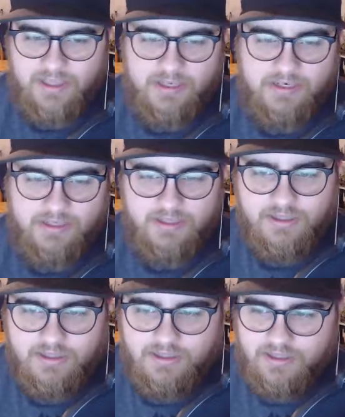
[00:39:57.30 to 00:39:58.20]
then
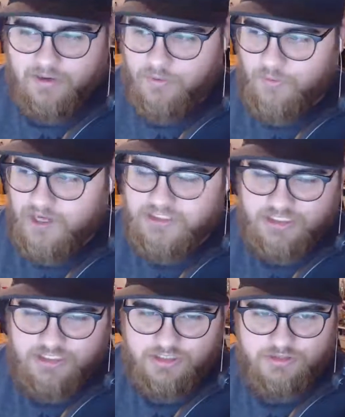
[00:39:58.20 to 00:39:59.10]
they were watching
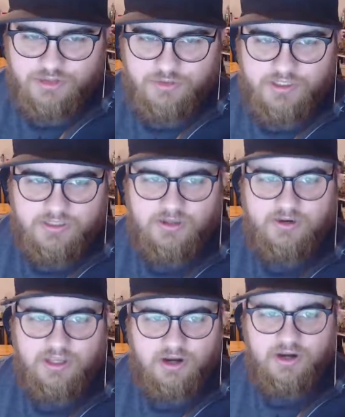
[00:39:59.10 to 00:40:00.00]
each other's screen, and they're like, all